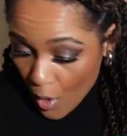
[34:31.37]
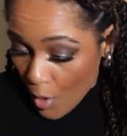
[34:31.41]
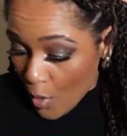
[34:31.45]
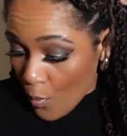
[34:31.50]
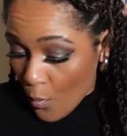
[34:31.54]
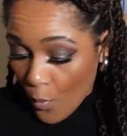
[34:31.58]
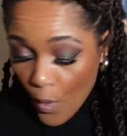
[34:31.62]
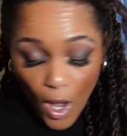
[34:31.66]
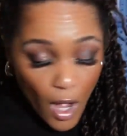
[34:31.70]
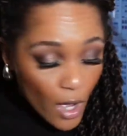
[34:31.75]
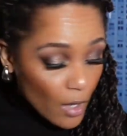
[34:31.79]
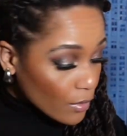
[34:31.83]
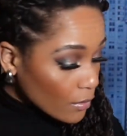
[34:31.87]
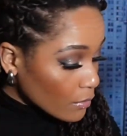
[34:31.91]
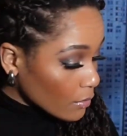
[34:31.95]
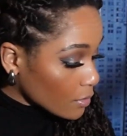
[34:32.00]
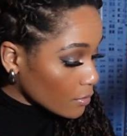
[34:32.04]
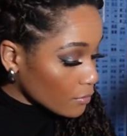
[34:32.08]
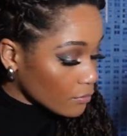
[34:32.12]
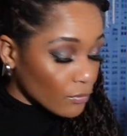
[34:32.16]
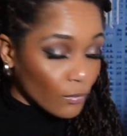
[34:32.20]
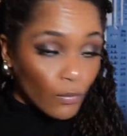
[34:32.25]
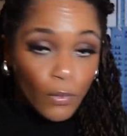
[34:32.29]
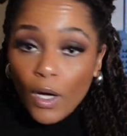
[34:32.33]
walk,
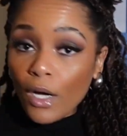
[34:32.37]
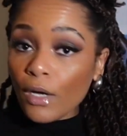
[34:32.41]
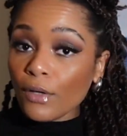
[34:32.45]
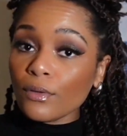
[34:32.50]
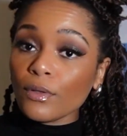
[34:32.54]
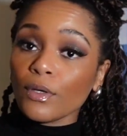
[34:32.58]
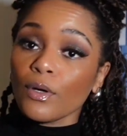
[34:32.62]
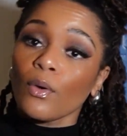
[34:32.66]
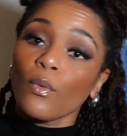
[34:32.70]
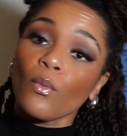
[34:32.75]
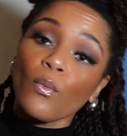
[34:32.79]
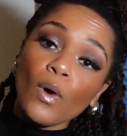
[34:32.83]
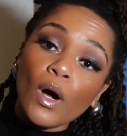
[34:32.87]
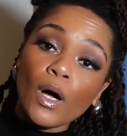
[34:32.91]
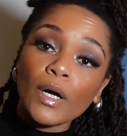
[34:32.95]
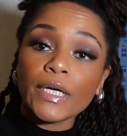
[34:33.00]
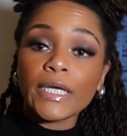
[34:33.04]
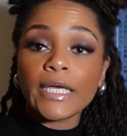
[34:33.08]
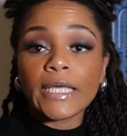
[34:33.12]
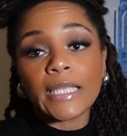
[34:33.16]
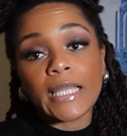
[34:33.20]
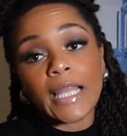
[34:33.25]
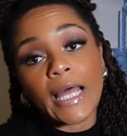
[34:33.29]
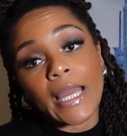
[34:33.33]
walk, walk
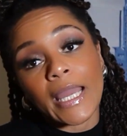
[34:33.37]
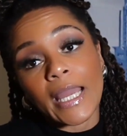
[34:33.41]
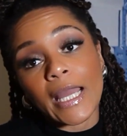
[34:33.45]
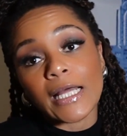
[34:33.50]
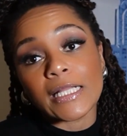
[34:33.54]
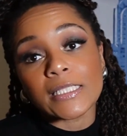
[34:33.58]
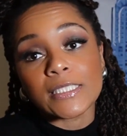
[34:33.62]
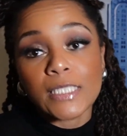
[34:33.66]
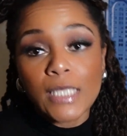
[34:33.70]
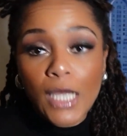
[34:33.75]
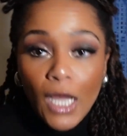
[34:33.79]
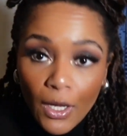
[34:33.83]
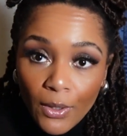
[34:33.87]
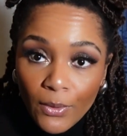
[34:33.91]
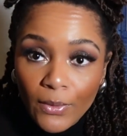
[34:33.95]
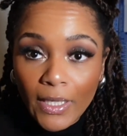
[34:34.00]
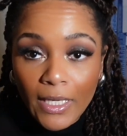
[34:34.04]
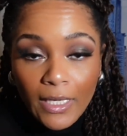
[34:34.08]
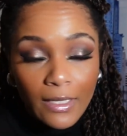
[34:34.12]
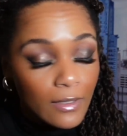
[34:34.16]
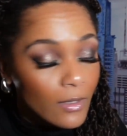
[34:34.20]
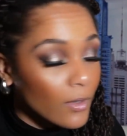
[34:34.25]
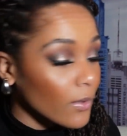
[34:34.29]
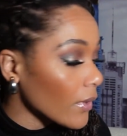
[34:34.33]
it like I talk
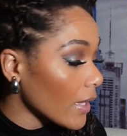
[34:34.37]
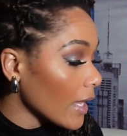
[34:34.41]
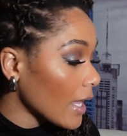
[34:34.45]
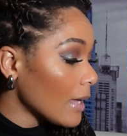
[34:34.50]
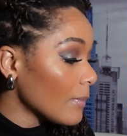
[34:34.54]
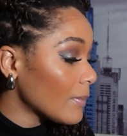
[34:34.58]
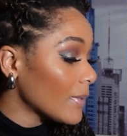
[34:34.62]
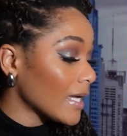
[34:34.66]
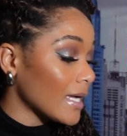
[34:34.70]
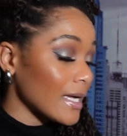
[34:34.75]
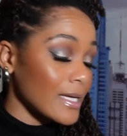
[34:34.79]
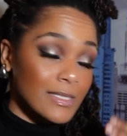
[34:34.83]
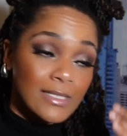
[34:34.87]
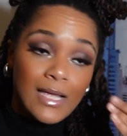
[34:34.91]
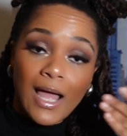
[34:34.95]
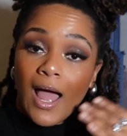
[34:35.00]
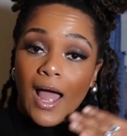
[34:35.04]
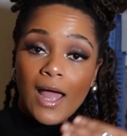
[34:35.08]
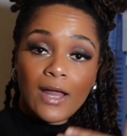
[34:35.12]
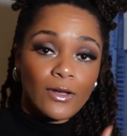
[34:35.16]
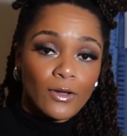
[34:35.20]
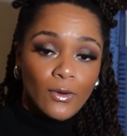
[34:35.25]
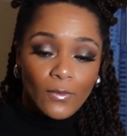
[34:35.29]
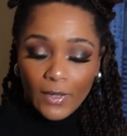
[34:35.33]
it, okay? Because
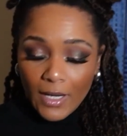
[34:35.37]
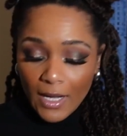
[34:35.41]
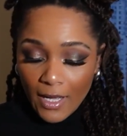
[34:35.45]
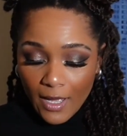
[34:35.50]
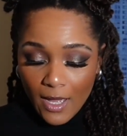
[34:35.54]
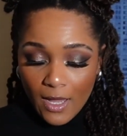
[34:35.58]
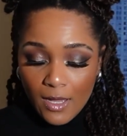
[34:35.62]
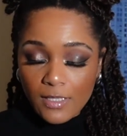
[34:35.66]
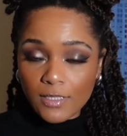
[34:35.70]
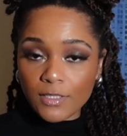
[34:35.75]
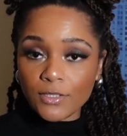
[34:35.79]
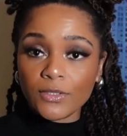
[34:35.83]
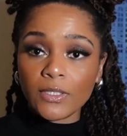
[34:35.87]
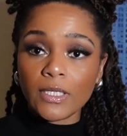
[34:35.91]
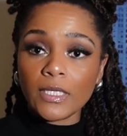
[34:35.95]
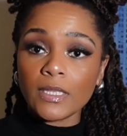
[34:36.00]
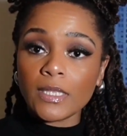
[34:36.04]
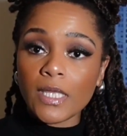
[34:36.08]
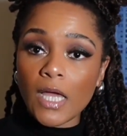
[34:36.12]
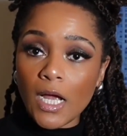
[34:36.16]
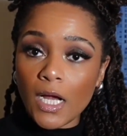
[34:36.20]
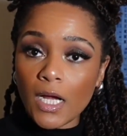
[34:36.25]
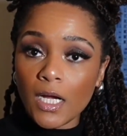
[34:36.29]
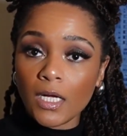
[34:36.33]
I know what I got underneath
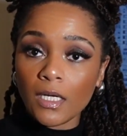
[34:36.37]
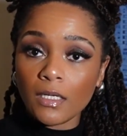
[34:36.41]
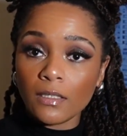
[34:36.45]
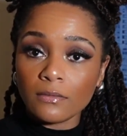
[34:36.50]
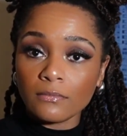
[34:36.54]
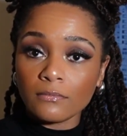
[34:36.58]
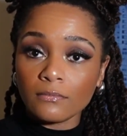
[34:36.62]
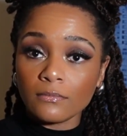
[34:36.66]
there.